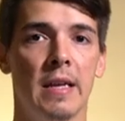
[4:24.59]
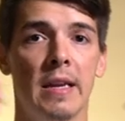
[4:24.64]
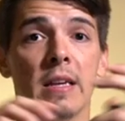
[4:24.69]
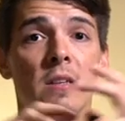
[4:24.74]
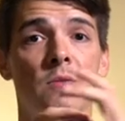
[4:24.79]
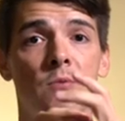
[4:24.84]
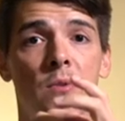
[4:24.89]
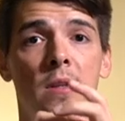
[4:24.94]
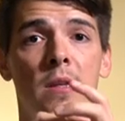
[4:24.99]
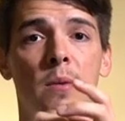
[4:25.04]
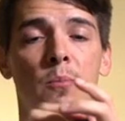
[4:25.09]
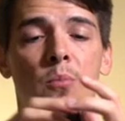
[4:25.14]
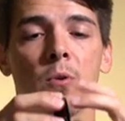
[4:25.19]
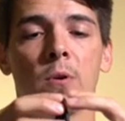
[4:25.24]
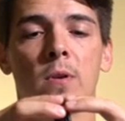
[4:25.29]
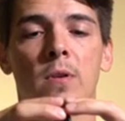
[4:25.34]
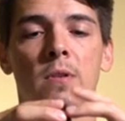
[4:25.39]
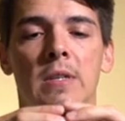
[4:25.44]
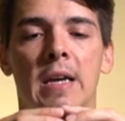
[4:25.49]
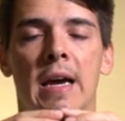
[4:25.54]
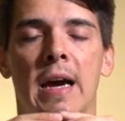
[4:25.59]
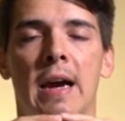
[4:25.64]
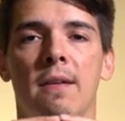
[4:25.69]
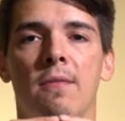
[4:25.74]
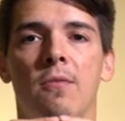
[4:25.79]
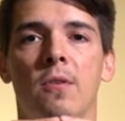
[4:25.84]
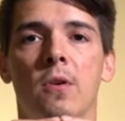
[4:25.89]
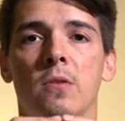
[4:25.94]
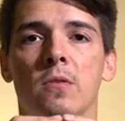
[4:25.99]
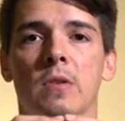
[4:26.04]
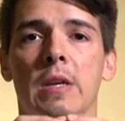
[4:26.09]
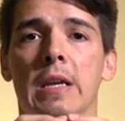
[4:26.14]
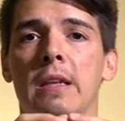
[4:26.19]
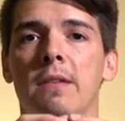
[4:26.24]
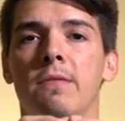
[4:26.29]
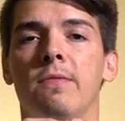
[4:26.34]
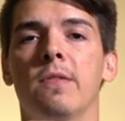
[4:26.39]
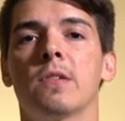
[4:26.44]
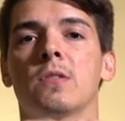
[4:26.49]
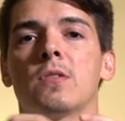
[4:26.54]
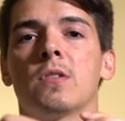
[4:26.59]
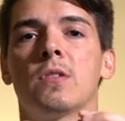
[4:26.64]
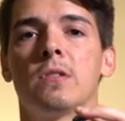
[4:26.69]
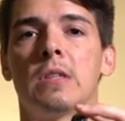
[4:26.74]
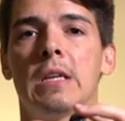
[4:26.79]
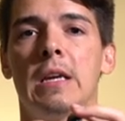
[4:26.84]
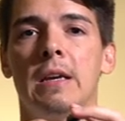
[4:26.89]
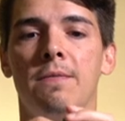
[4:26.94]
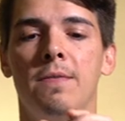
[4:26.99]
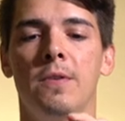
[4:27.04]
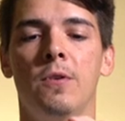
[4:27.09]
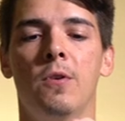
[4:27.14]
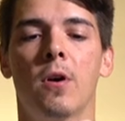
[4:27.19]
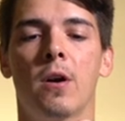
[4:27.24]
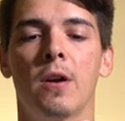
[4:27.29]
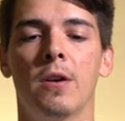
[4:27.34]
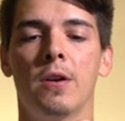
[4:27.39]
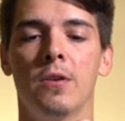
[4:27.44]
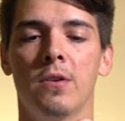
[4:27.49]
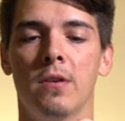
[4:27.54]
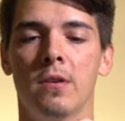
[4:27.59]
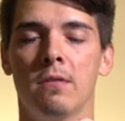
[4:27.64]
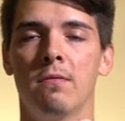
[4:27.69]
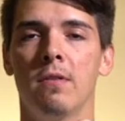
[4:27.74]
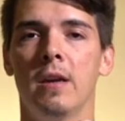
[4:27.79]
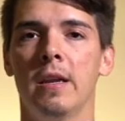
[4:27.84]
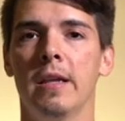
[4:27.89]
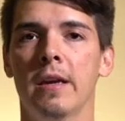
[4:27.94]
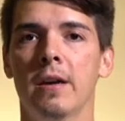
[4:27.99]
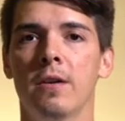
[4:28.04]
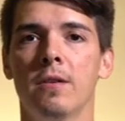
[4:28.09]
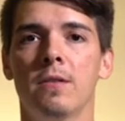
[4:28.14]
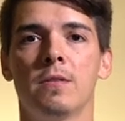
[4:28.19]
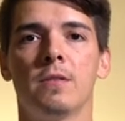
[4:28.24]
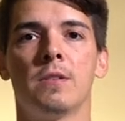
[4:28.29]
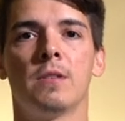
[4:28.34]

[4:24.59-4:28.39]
it is really important to have those ND filters if you are doing video.